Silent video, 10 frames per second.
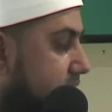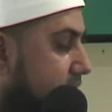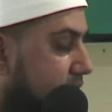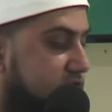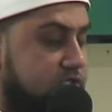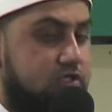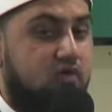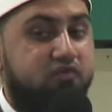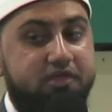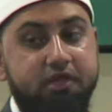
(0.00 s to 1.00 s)
This occurred
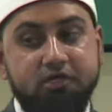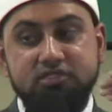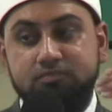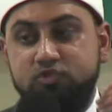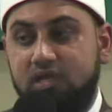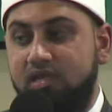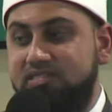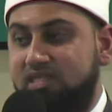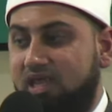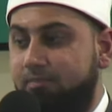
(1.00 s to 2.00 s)
over years. Musa alayhi
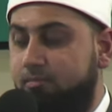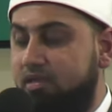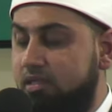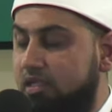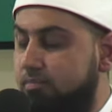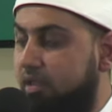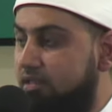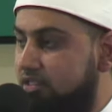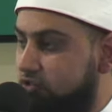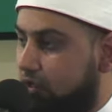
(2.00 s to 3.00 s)
and Bani, Bani
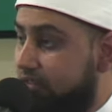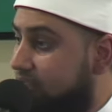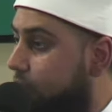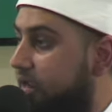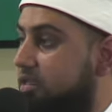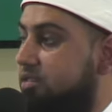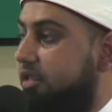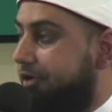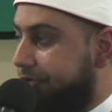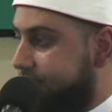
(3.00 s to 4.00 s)
Israel, they waited
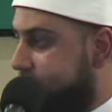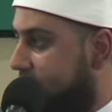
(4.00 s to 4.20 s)
years,